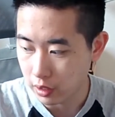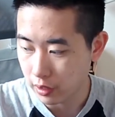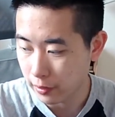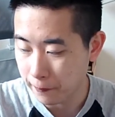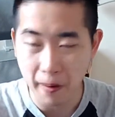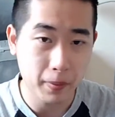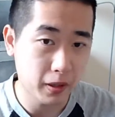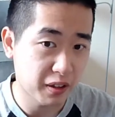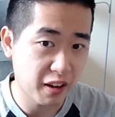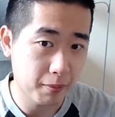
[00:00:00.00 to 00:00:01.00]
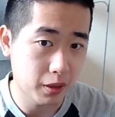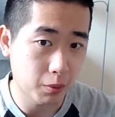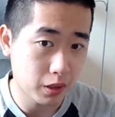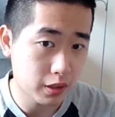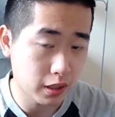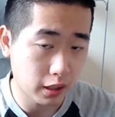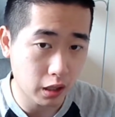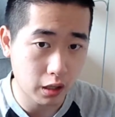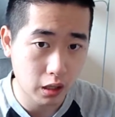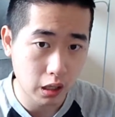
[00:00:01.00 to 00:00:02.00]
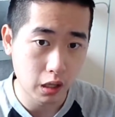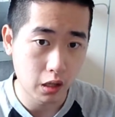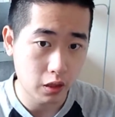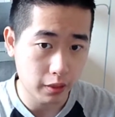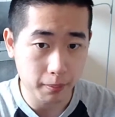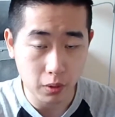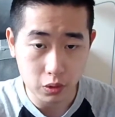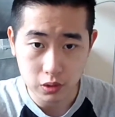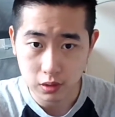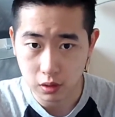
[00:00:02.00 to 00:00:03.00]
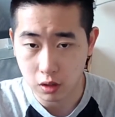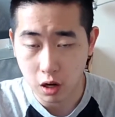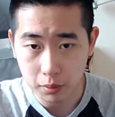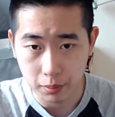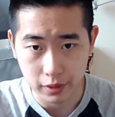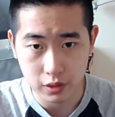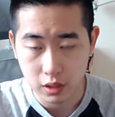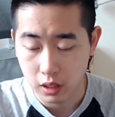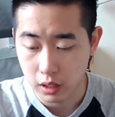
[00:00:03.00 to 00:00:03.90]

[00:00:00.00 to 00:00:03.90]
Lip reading: in my opinion, have been the ones that got the most compliments.